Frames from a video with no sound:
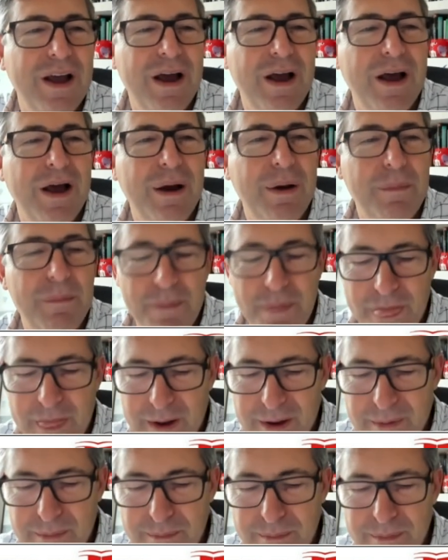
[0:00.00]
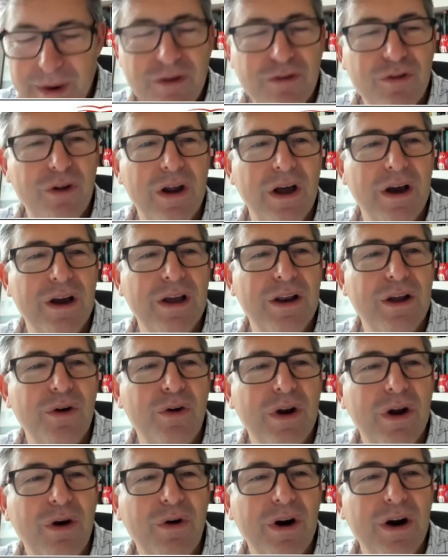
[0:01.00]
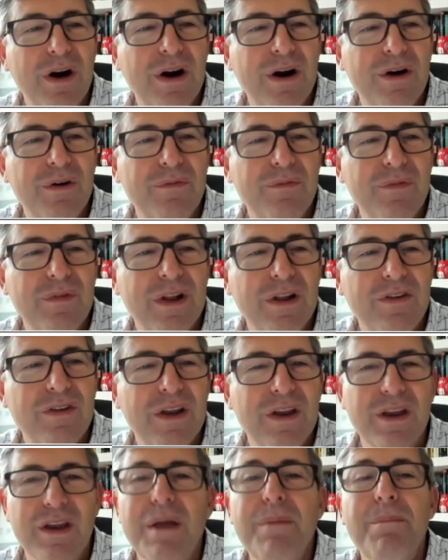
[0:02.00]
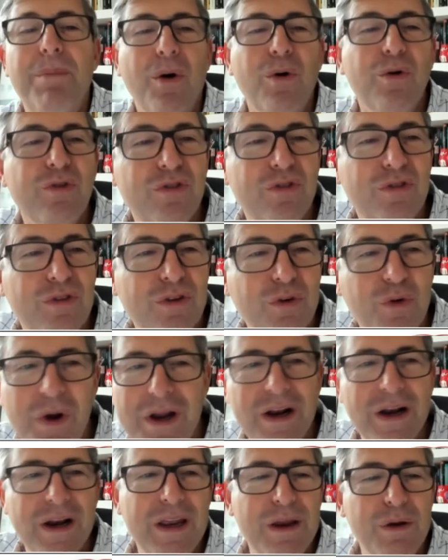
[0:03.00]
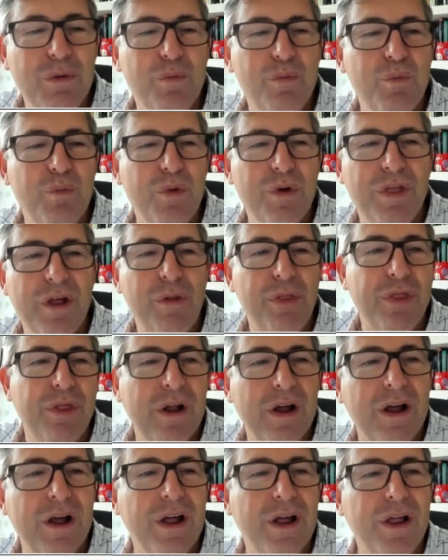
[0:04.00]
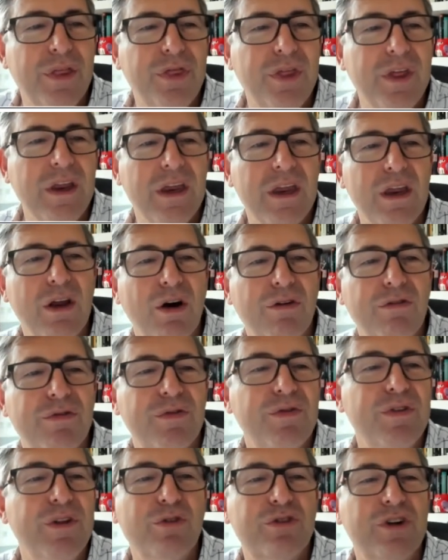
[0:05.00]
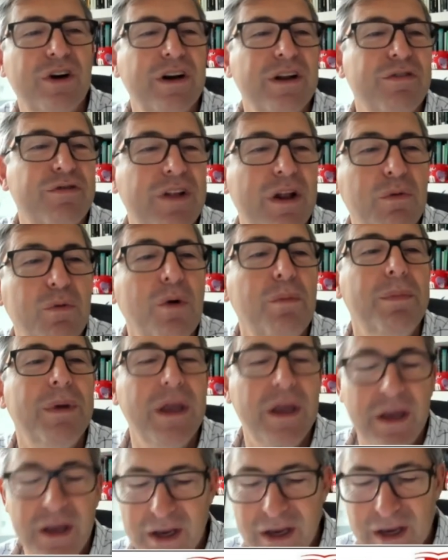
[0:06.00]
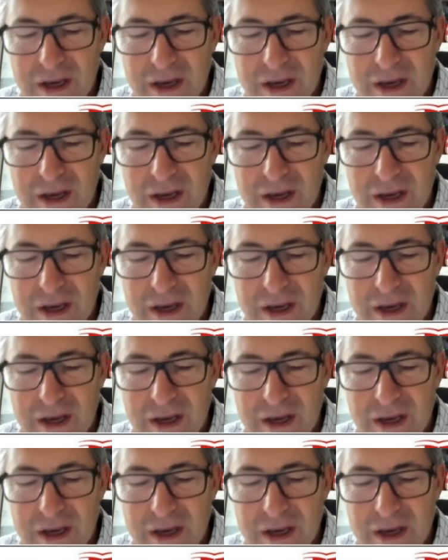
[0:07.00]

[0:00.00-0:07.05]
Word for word: uh, based on on our let's say impulse quickly without thinking of the alternatives that would be